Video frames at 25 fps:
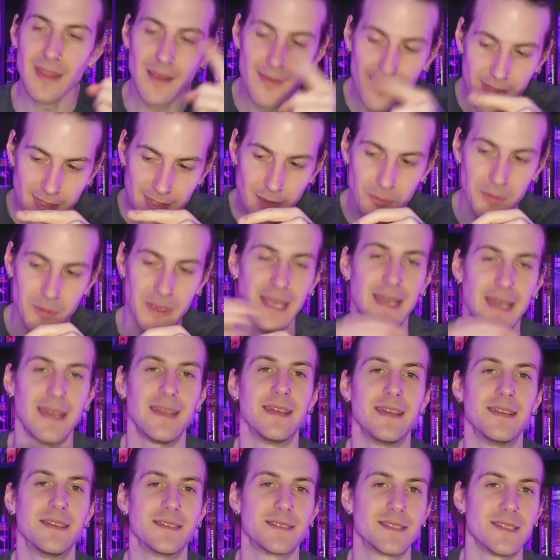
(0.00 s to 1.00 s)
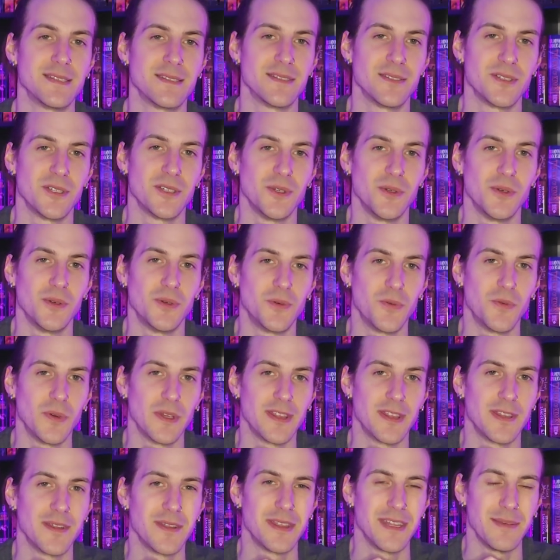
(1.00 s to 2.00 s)
Then we get into season 2 with
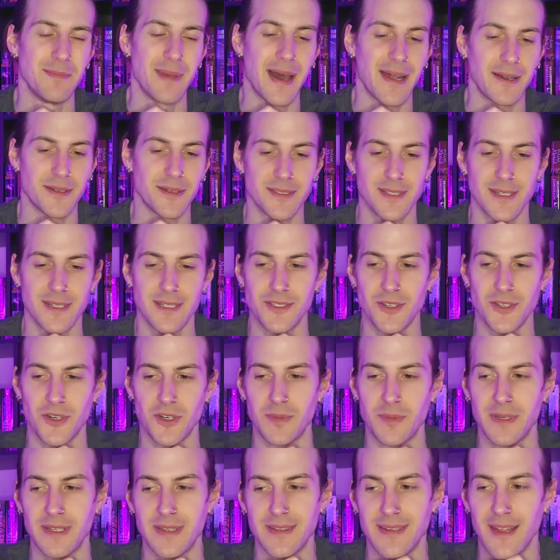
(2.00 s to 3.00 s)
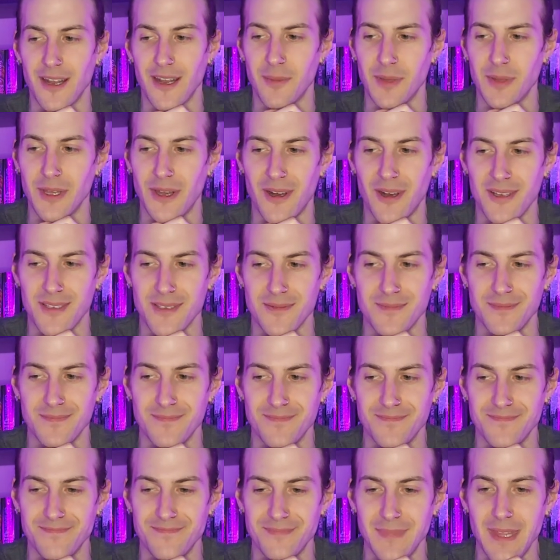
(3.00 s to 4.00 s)
the Battle City tournament, and that'll be awesome.
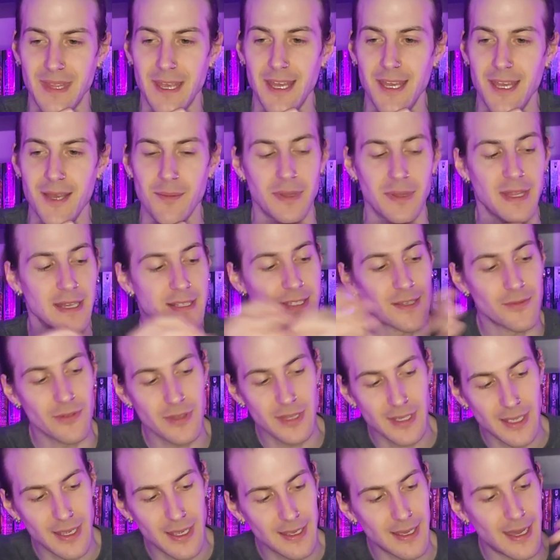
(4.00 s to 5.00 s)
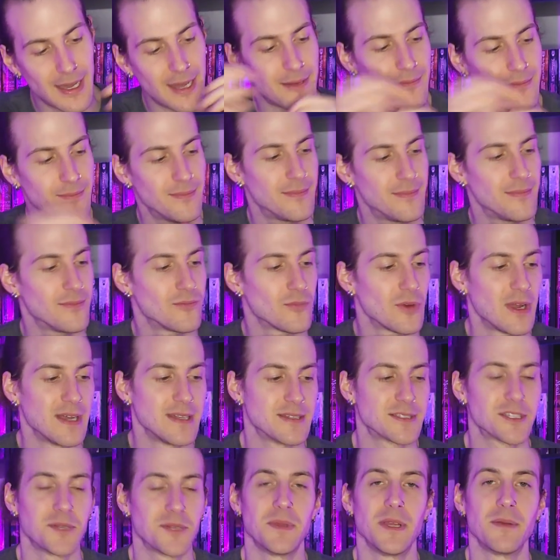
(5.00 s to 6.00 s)
But that's everything I got, right?
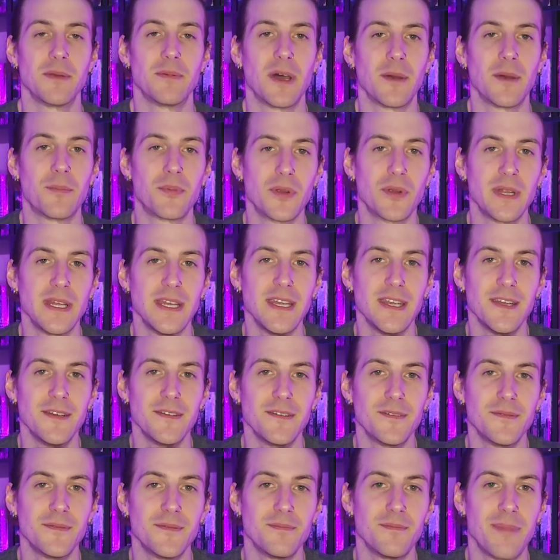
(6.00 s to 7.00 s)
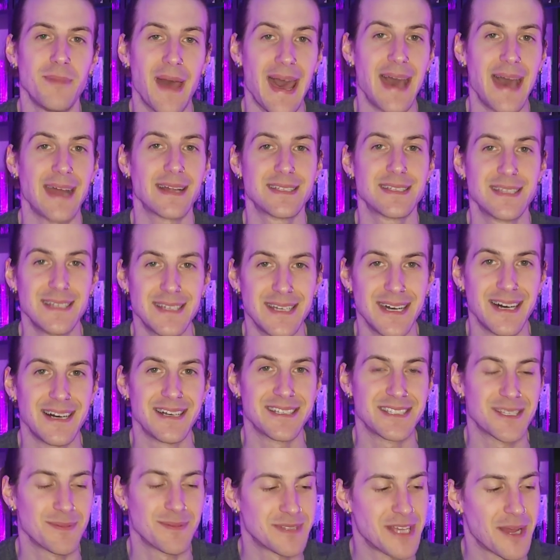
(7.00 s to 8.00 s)
It's going to be a pretty packed
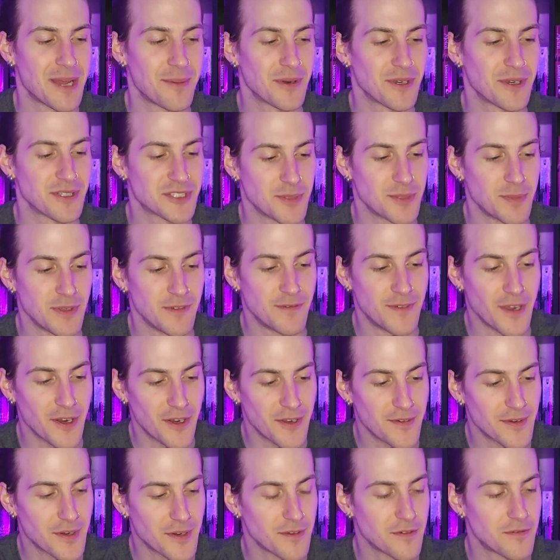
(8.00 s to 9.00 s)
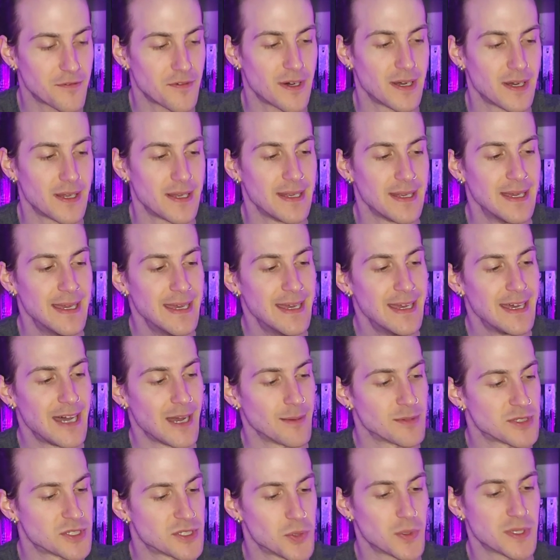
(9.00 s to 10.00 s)
September. It's going to be very, very fun.
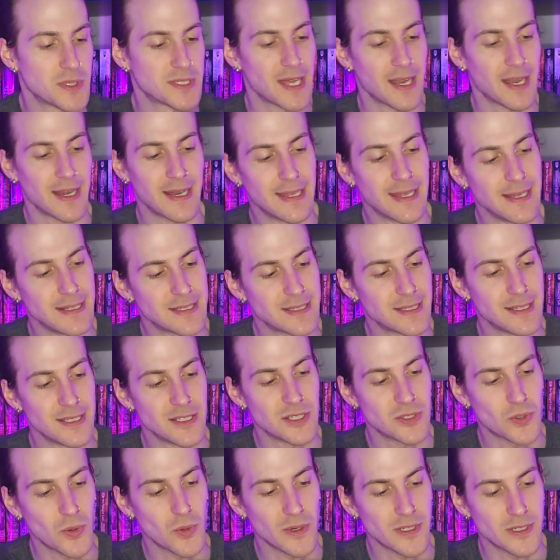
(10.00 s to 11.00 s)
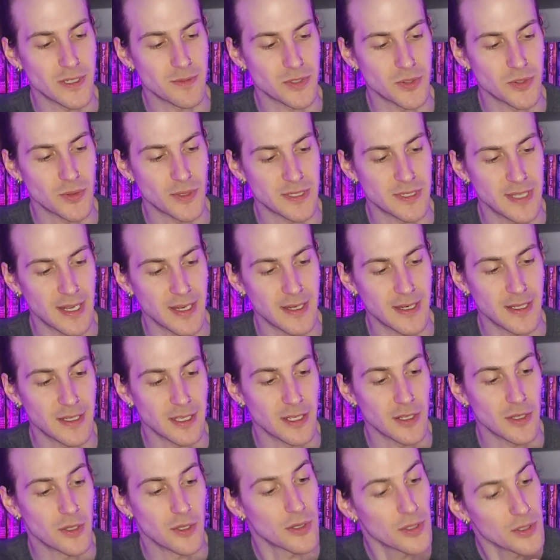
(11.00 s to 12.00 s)
I'm so excited to get to these stories. I'm so excited to
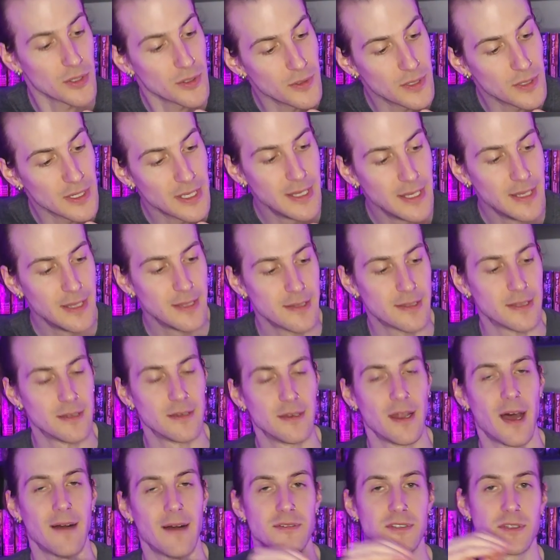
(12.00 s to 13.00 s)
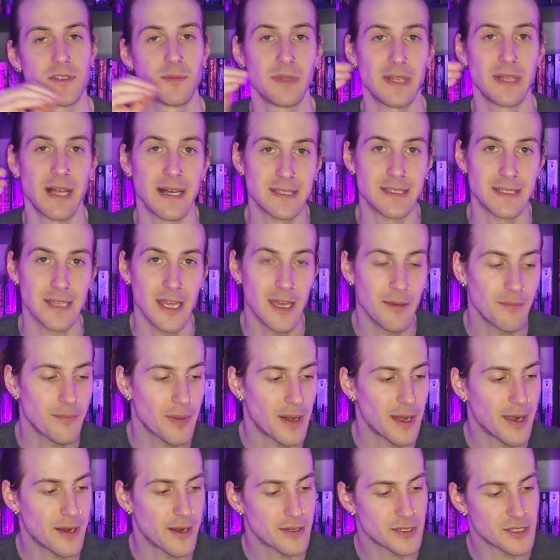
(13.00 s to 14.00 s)
conclude the novels of the Malazan
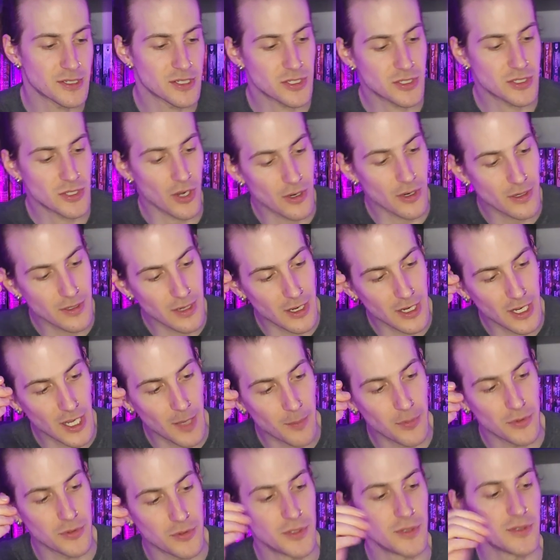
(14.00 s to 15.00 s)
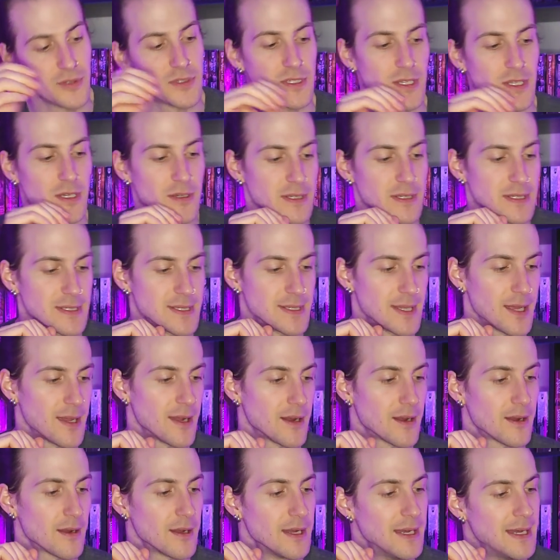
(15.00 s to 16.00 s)
Empire, to start a couple new series
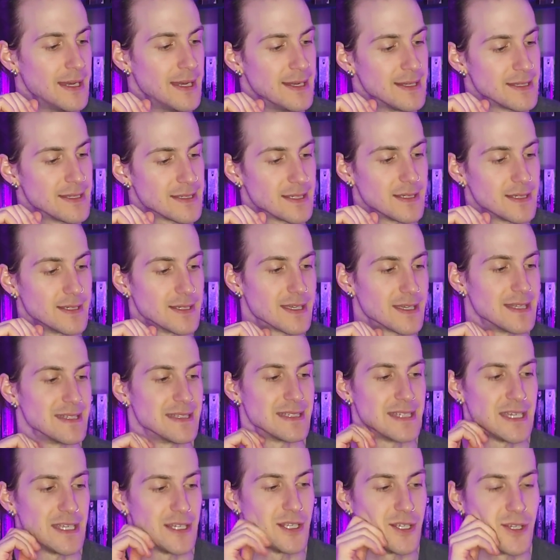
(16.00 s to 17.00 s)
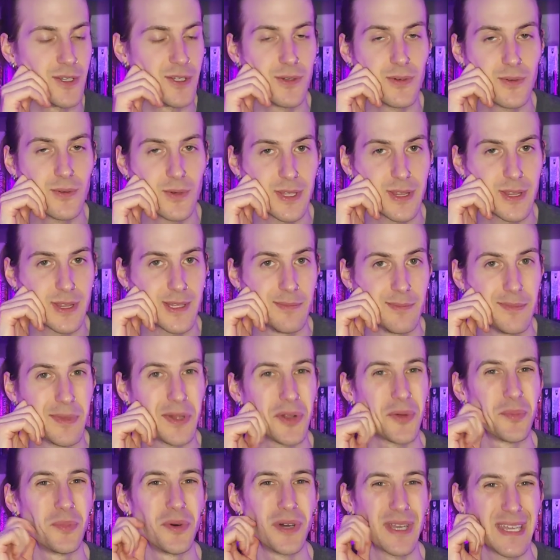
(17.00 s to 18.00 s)
there, to continue with the
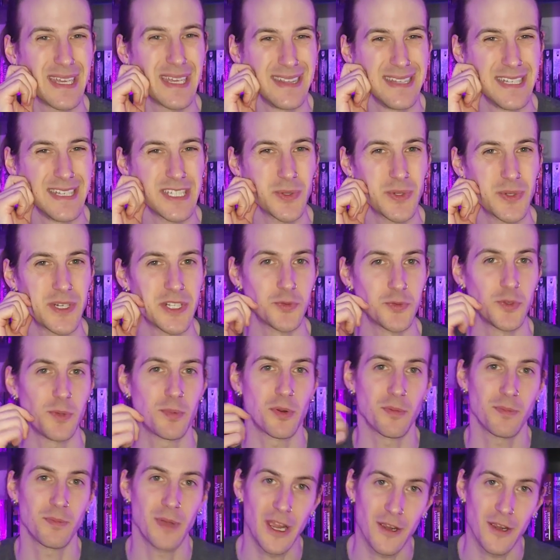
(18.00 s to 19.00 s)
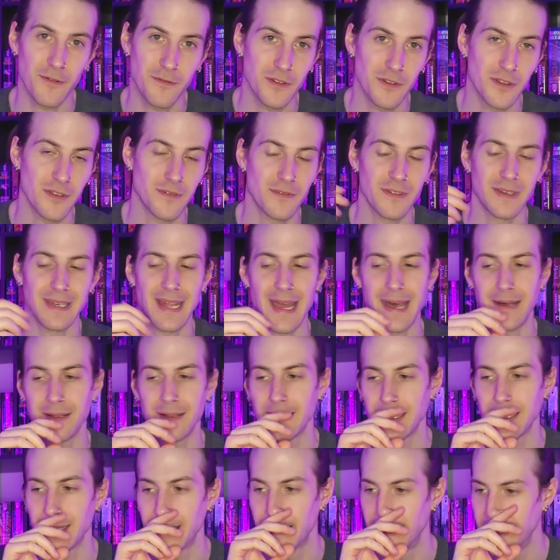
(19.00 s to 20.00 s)
middle book in this one as we prepare for the
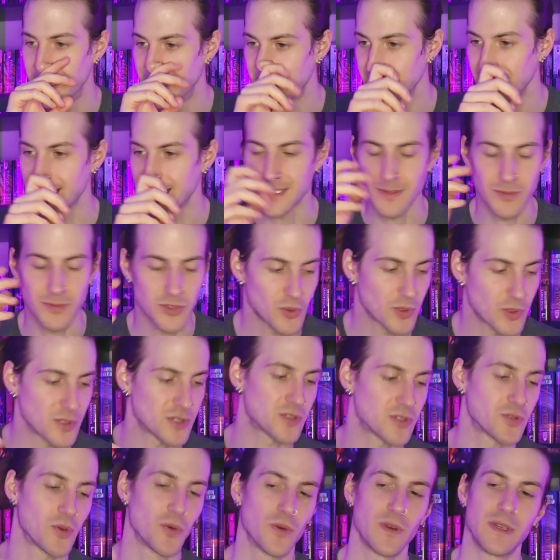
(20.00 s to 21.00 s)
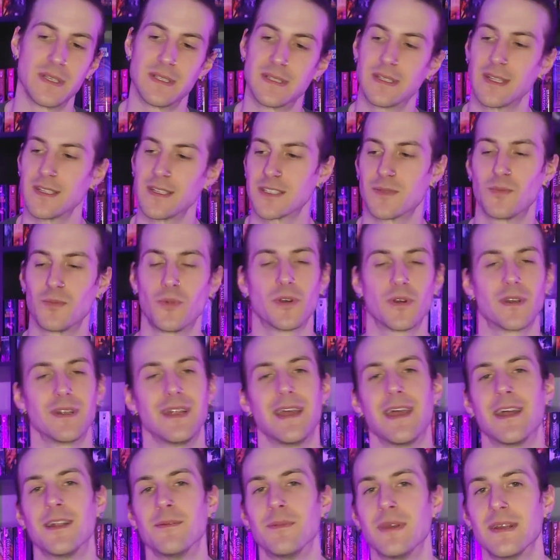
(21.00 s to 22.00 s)
finale, get some short stories, get some more good
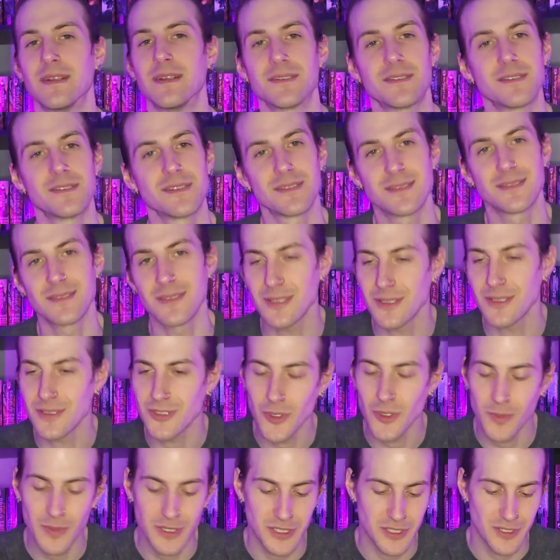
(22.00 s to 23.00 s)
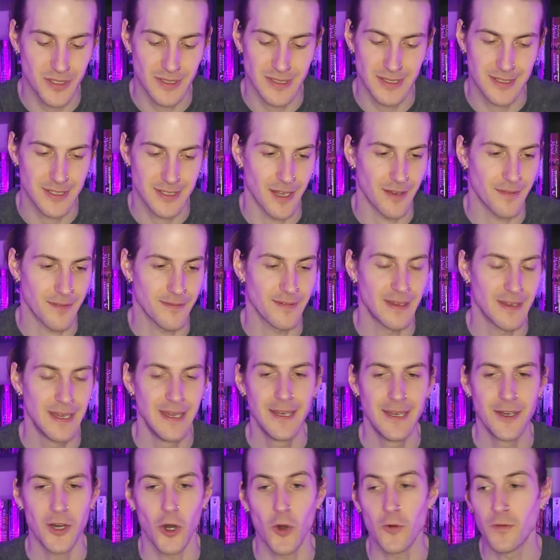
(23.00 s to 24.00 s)
anime. There's so much good stuff.
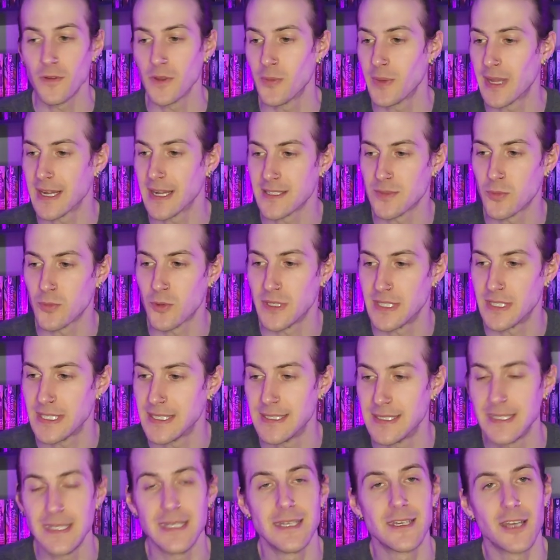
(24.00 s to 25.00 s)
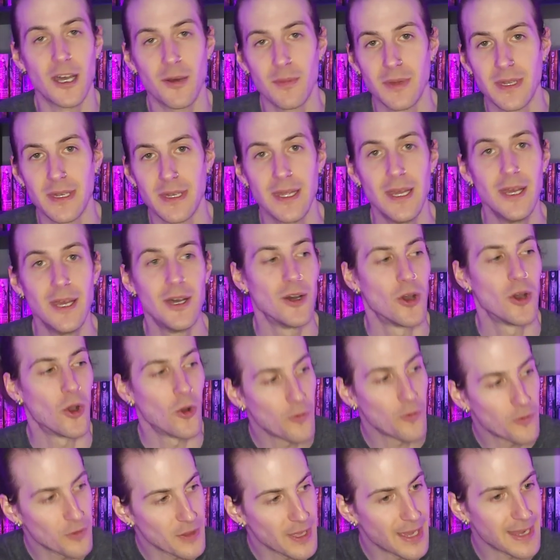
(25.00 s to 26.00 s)
Hopefully we got some more D&D coming.
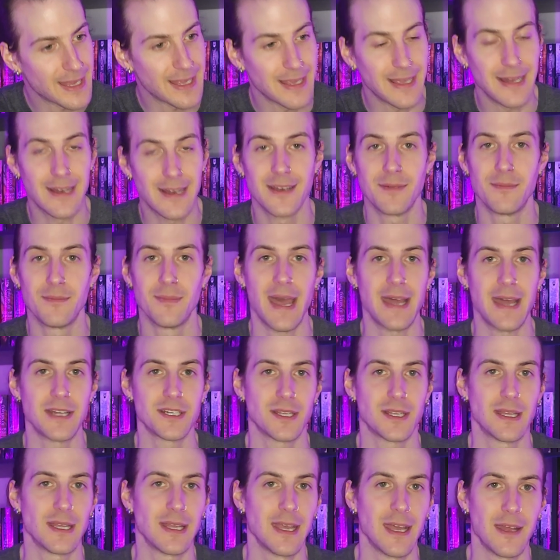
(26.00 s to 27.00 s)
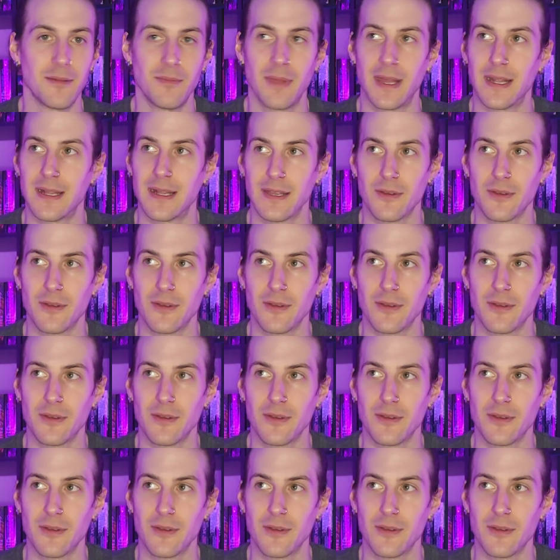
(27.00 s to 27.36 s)
Hopefully I can get into Magic again, man.